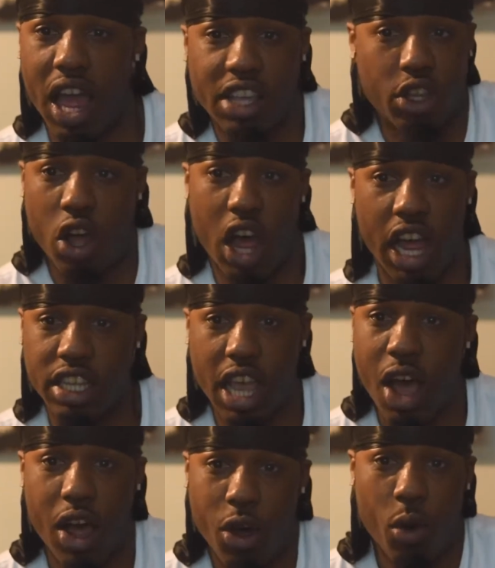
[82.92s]

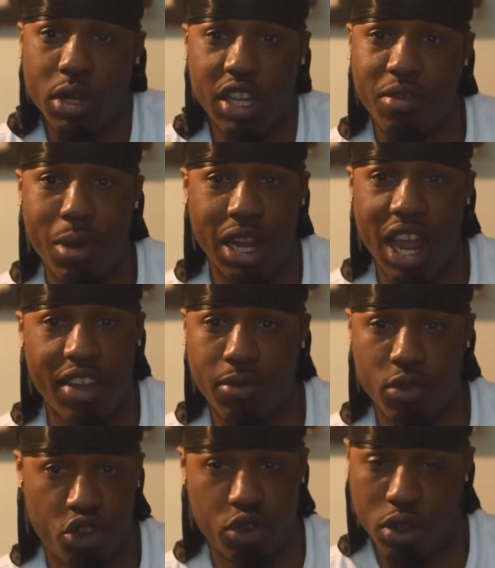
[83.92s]
that's how I always live my
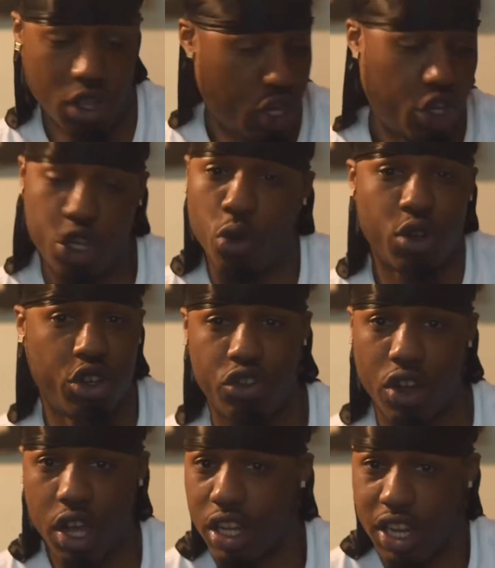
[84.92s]
life. Shoulder
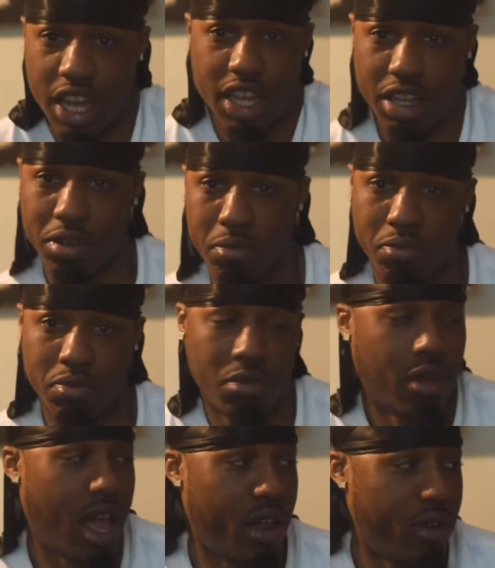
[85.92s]
shrug, like,
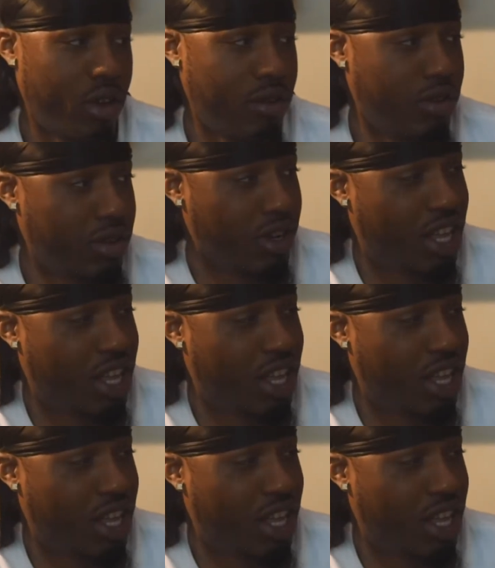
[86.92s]
I don't know.